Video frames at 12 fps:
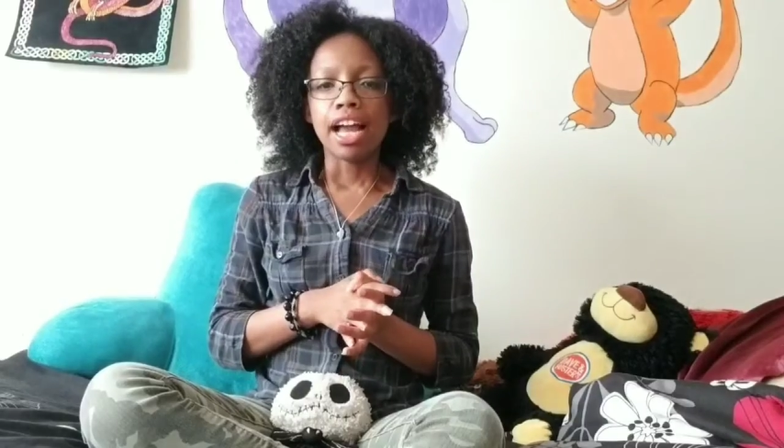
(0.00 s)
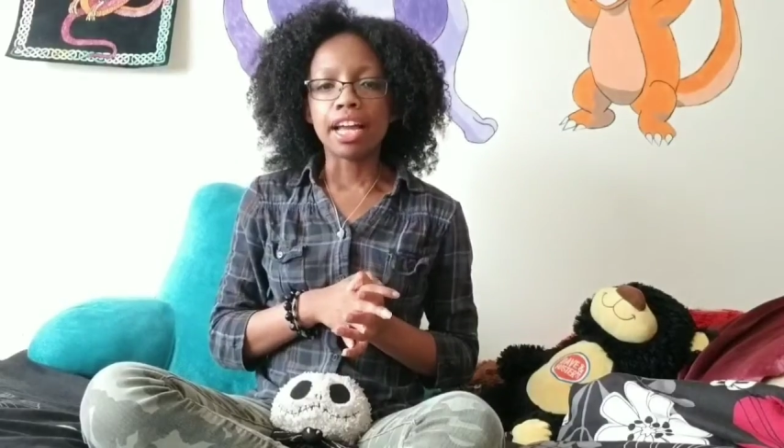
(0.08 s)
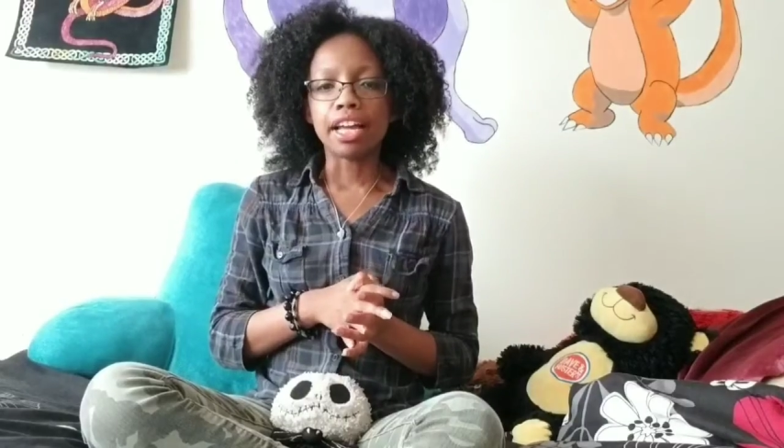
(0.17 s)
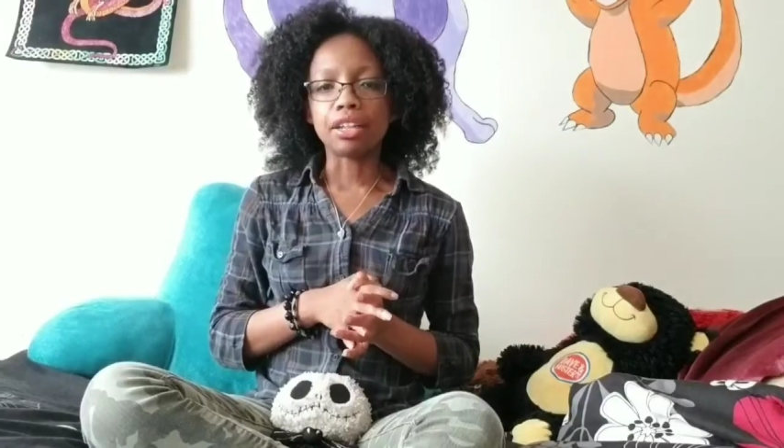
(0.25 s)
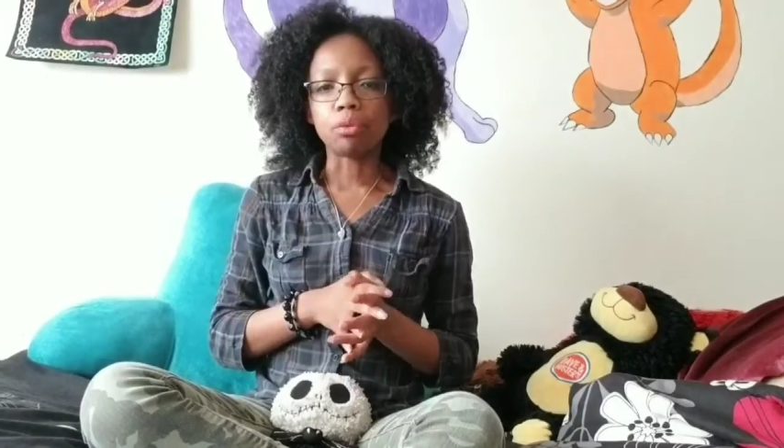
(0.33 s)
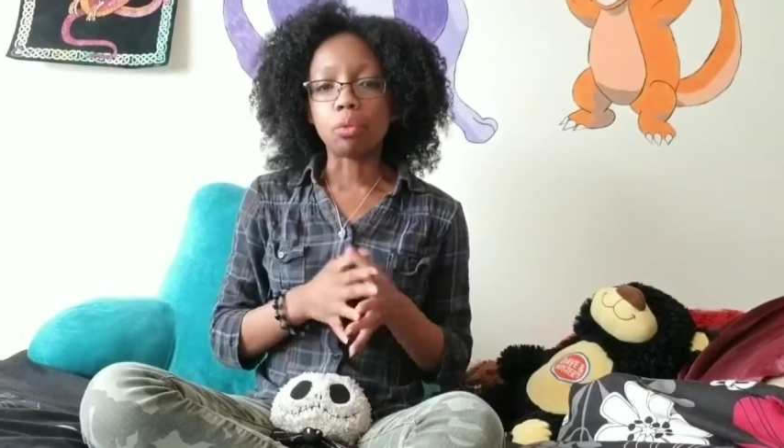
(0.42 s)

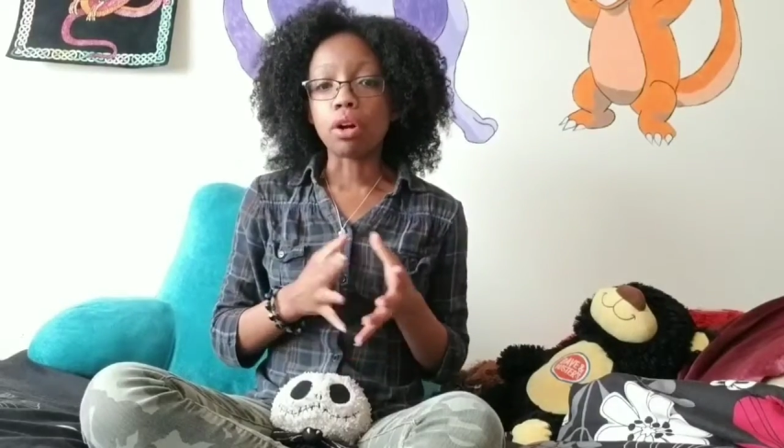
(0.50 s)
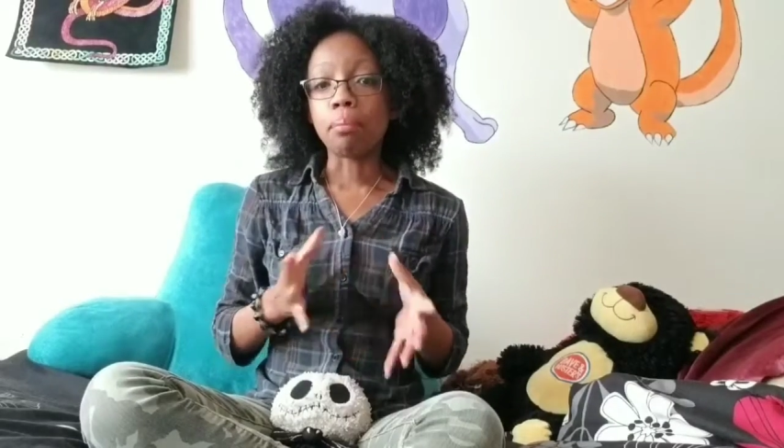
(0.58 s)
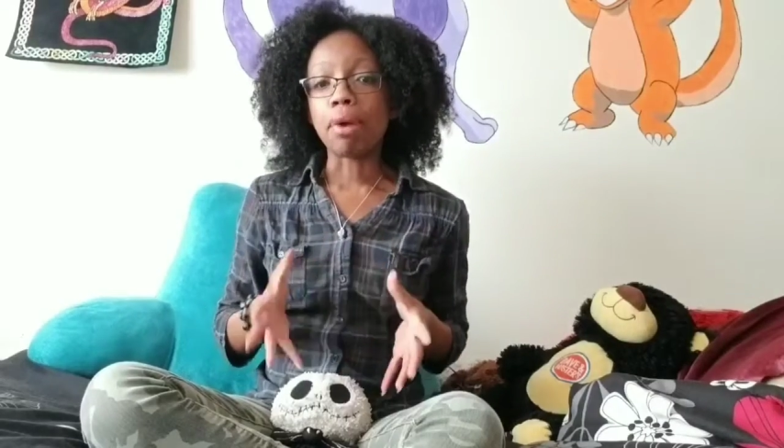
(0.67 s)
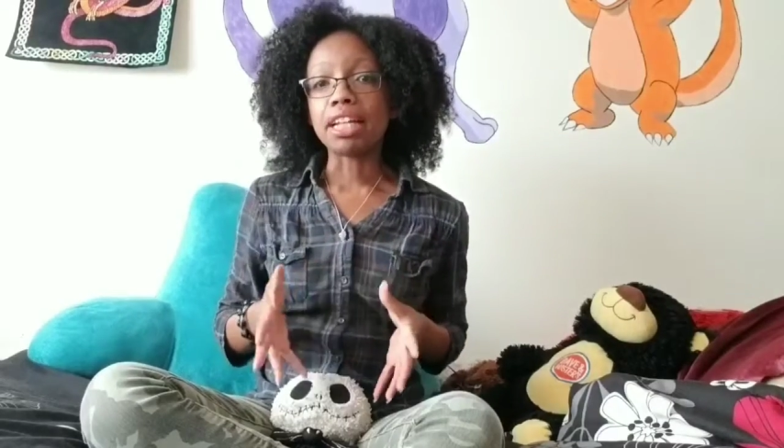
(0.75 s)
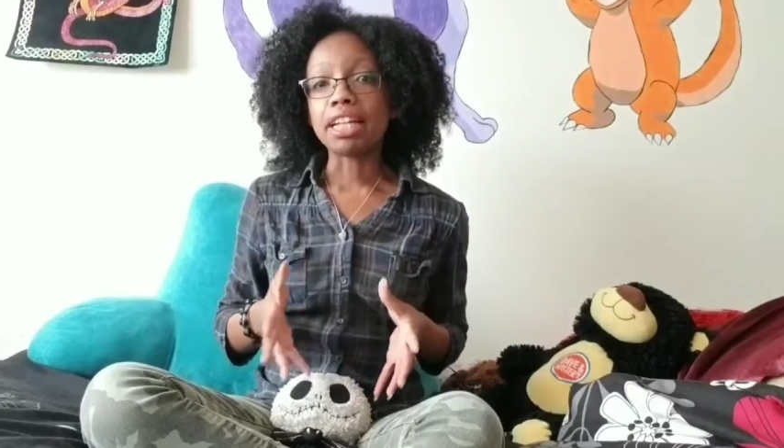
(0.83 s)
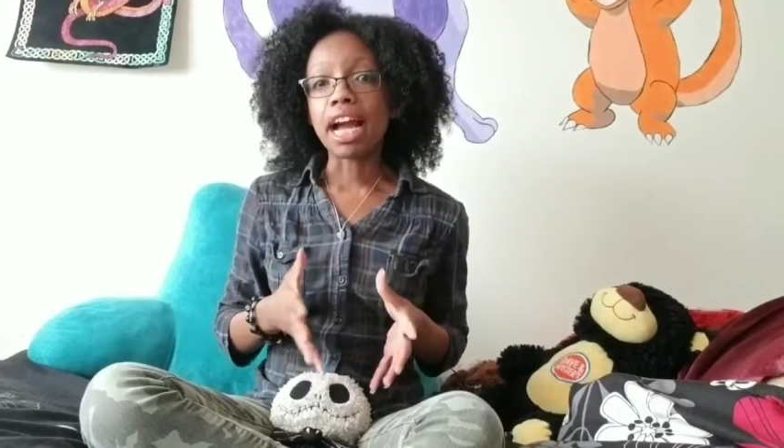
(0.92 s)
And what
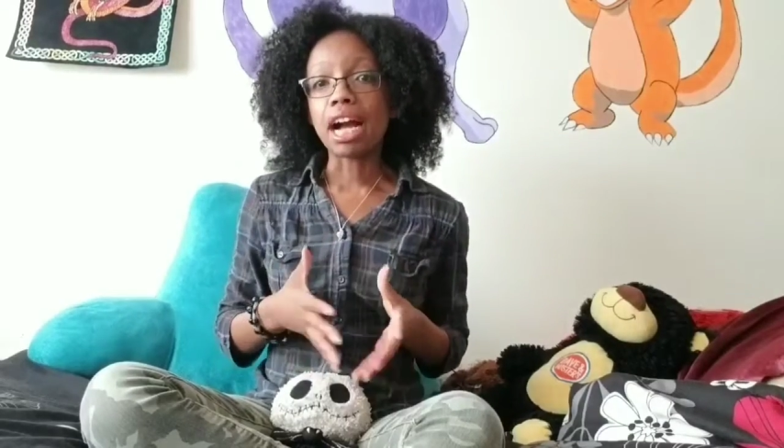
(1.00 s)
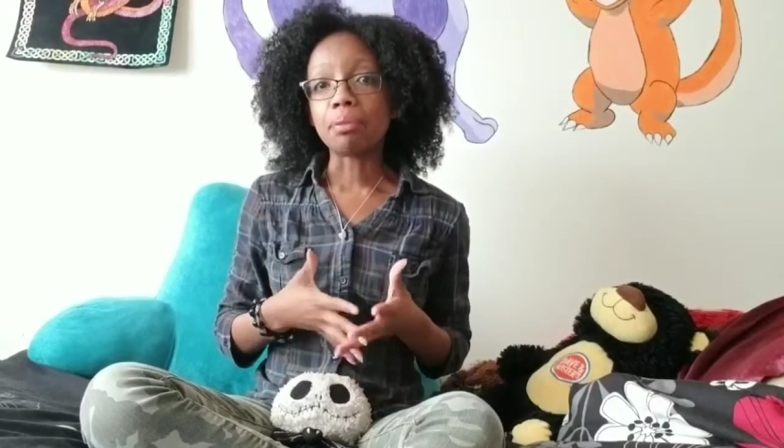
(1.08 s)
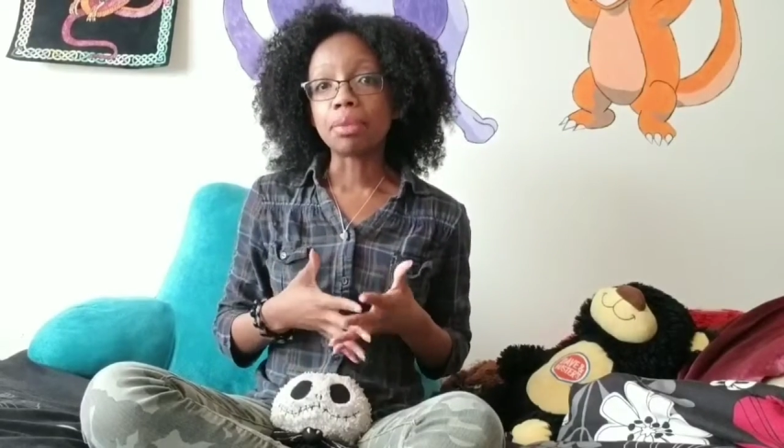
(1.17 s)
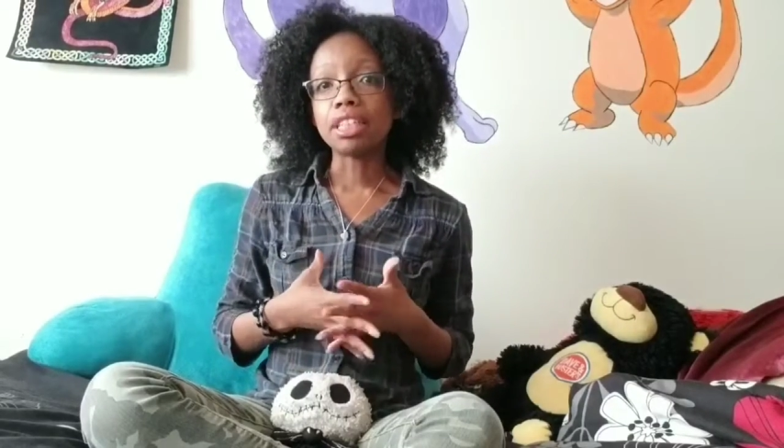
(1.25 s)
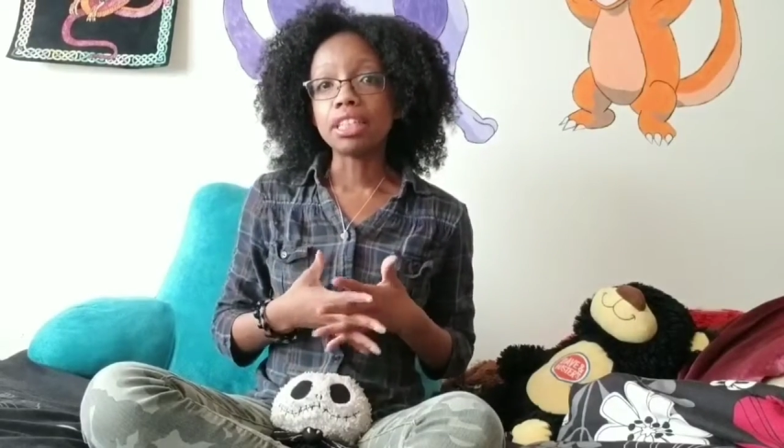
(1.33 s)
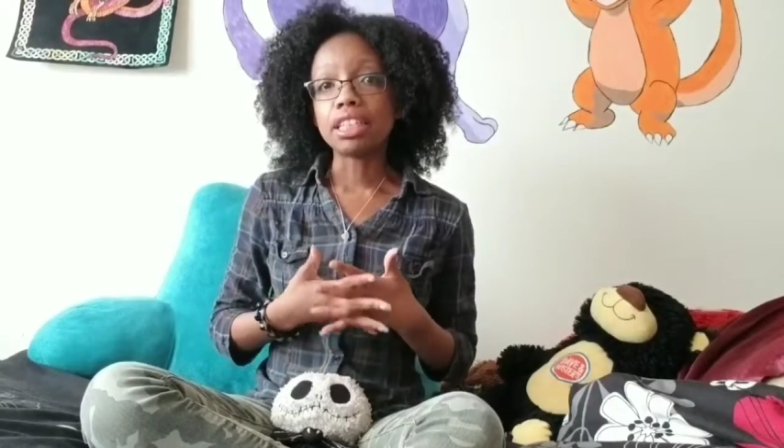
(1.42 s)
might
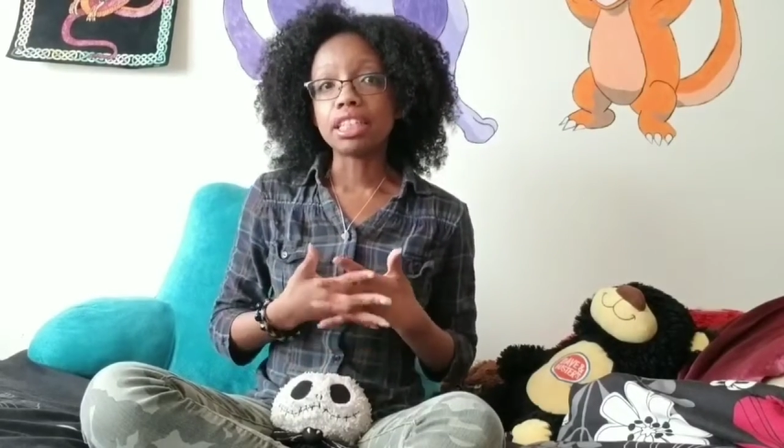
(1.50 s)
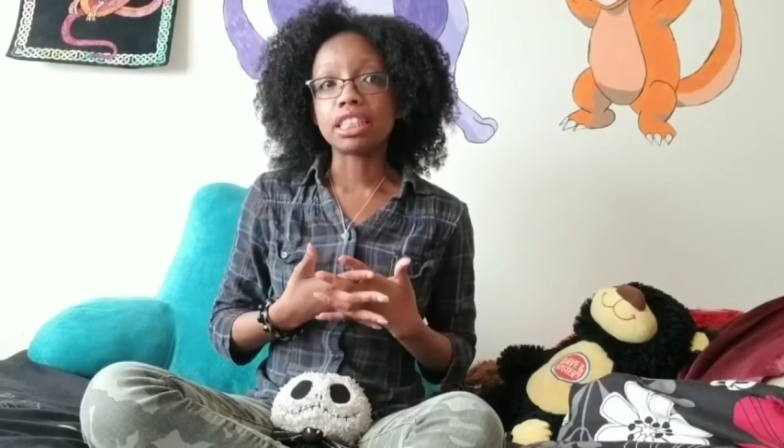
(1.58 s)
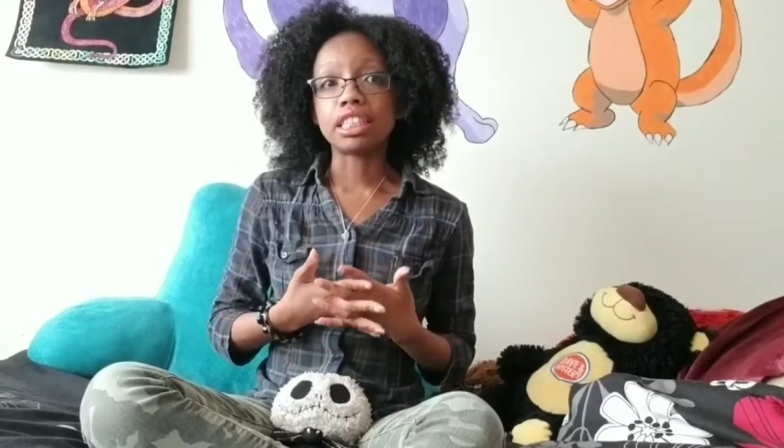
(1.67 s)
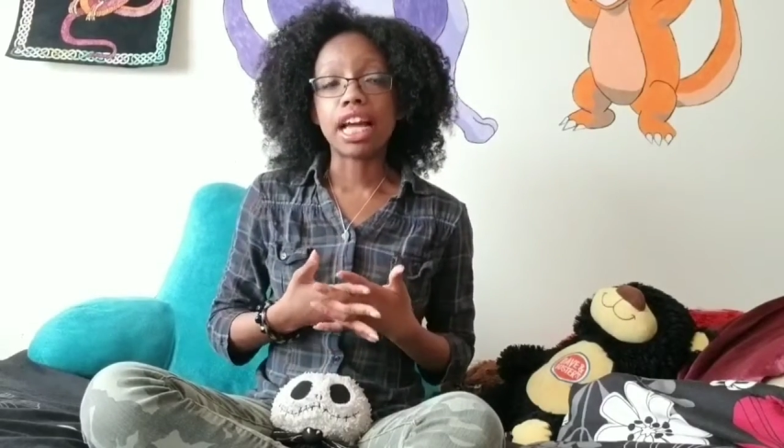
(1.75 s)
happen is